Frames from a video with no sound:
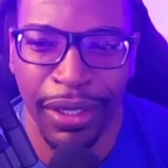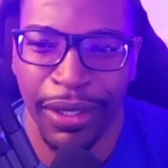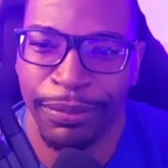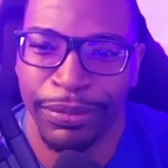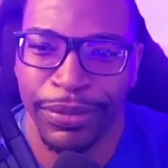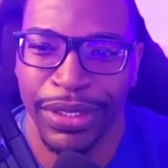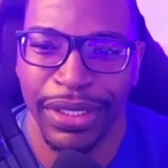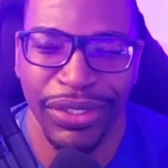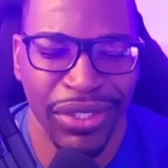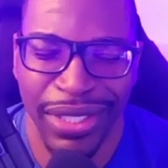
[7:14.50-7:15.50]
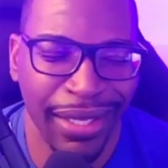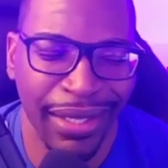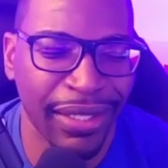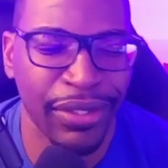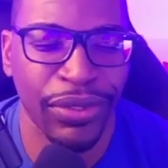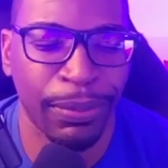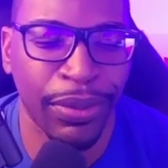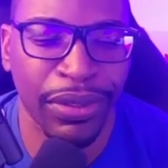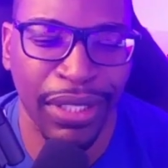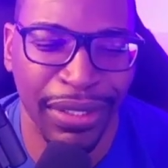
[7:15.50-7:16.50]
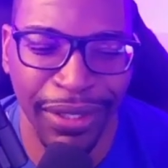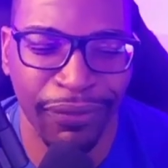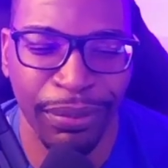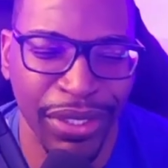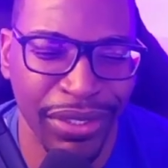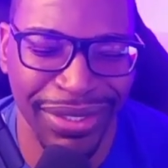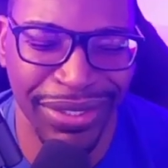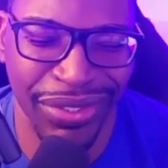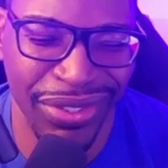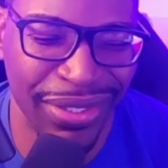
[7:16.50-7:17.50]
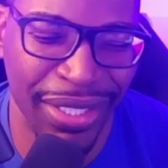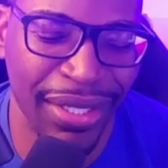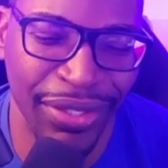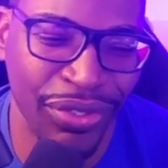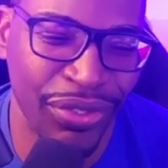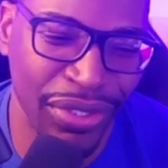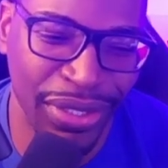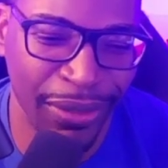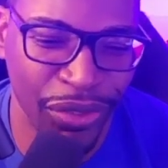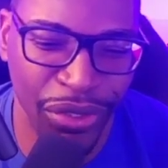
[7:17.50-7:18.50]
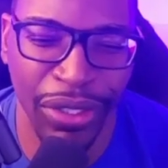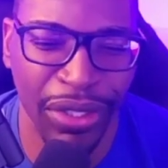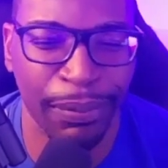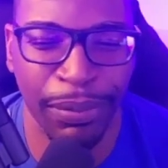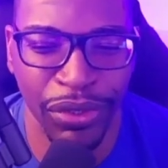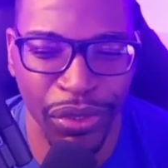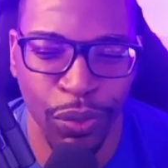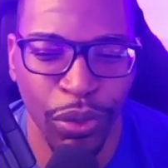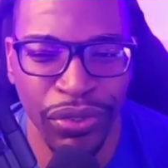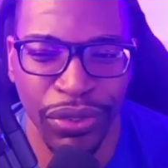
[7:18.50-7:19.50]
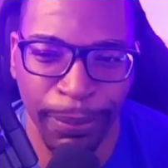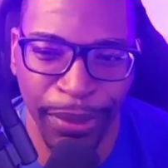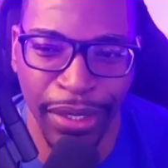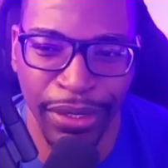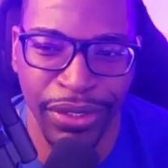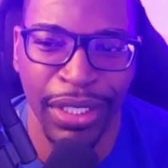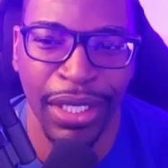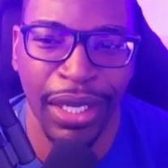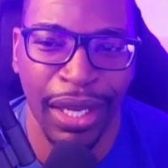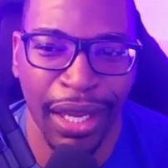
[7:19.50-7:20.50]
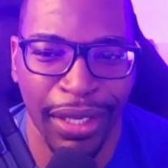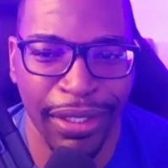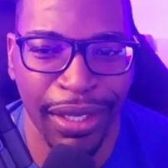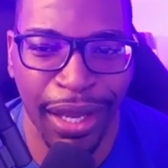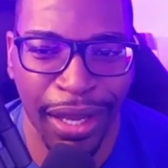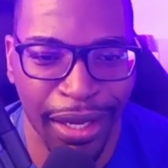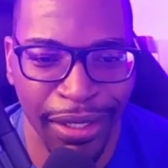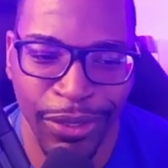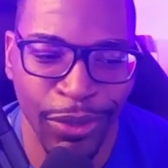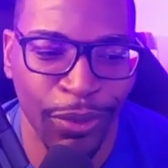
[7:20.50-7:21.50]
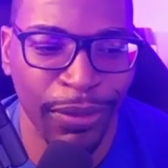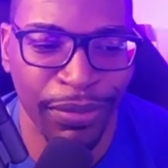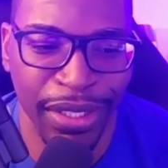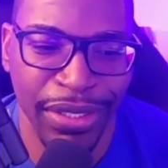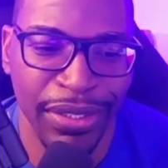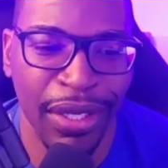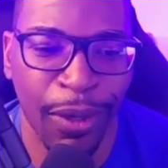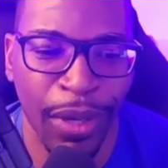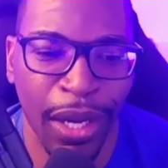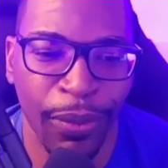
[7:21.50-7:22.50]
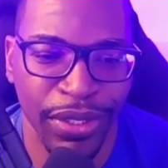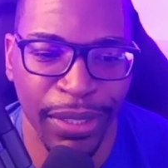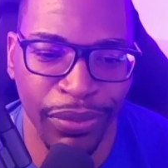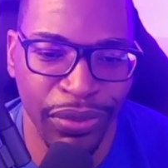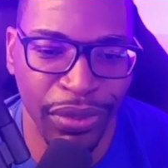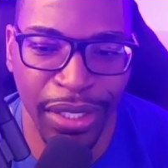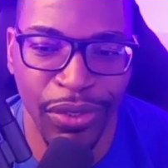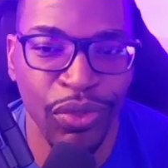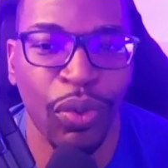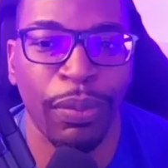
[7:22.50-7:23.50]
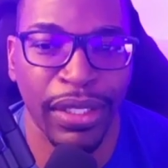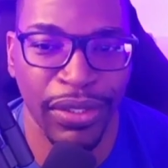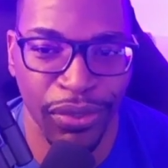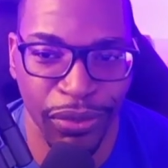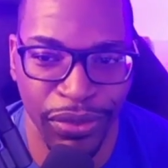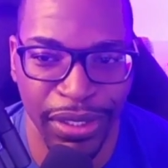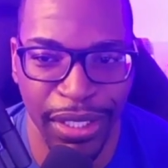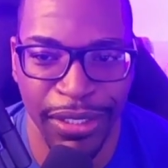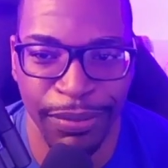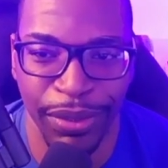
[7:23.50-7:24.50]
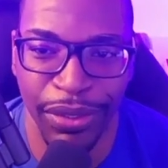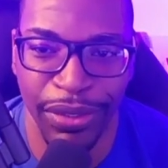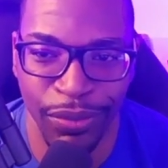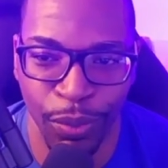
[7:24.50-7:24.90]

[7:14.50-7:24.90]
listen, he just can't get into the book. Like the information is just like nothing but just words on the page. And I told him this is how I was able to get so many certs, is because what?